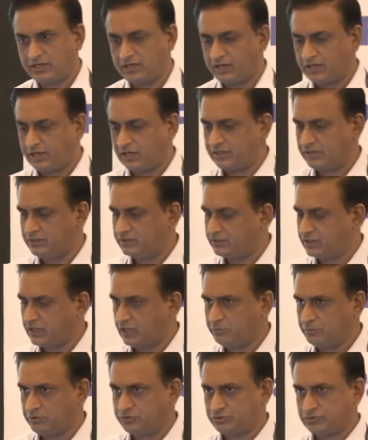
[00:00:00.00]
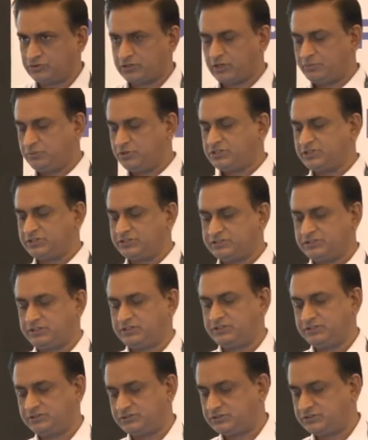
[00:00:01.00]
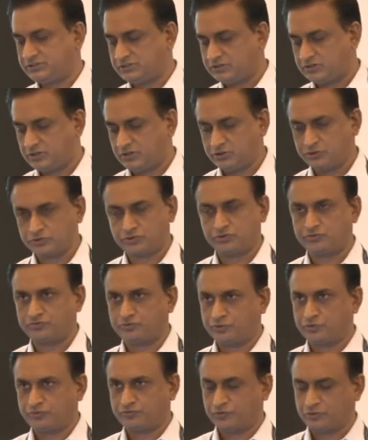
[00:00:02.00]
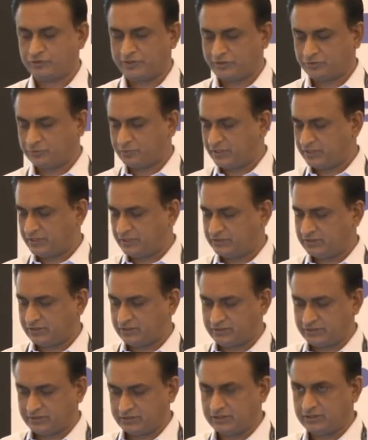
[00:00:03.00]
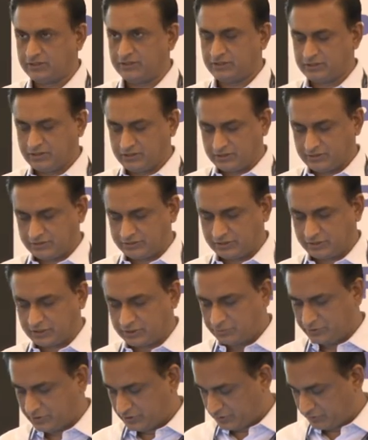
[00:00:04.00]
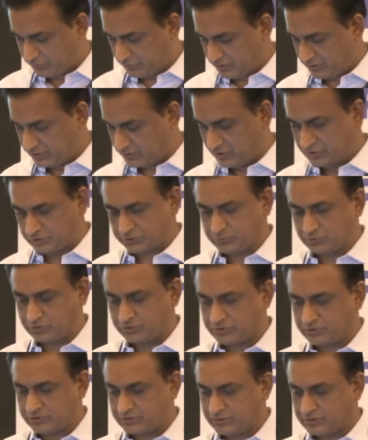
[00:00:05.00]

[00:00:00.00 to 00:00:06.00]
And in emissions, it is also four times better than the competitive air transport.